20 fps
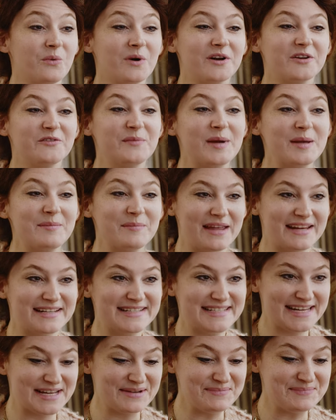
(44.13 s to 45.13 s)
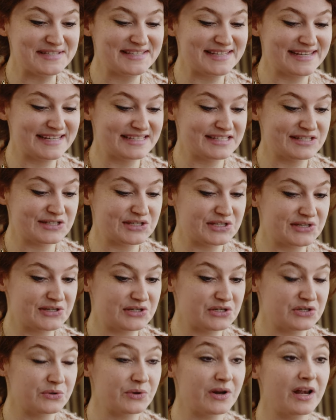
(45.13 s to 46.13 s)
one of my main tips is
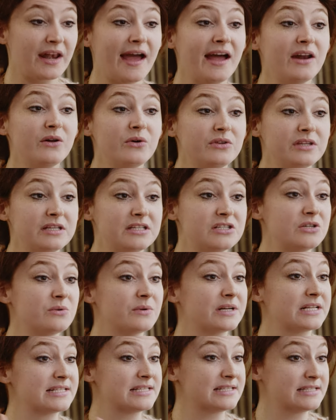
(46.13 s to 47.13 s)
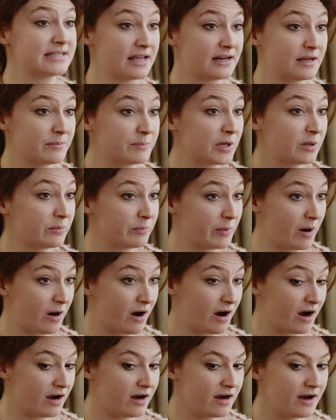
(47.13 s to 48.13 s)
to not only do you want to set up your
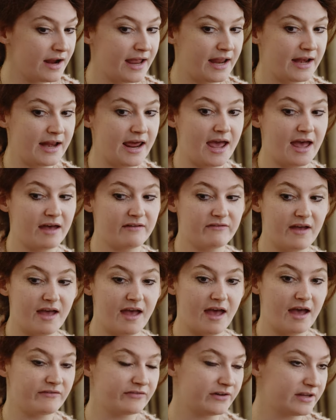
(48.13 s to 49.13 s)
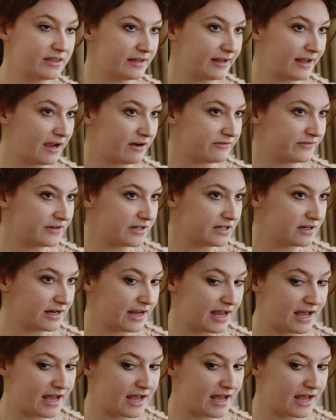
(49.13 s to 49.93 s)
bar and have everything out for your